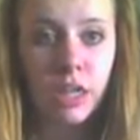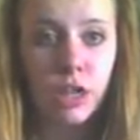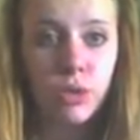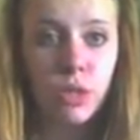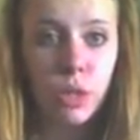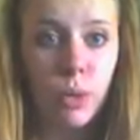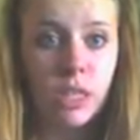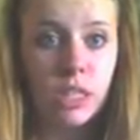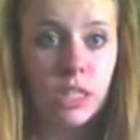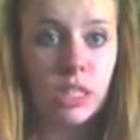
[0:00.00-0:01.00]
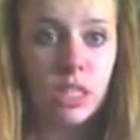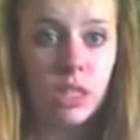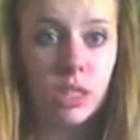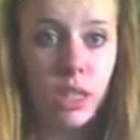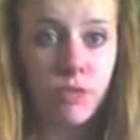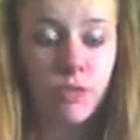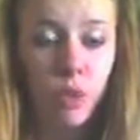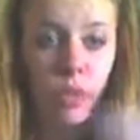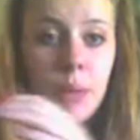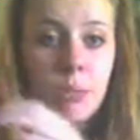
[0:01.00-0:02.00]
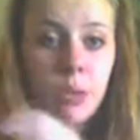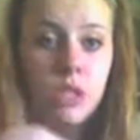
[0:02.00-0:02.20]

and those are ones that just like fold up,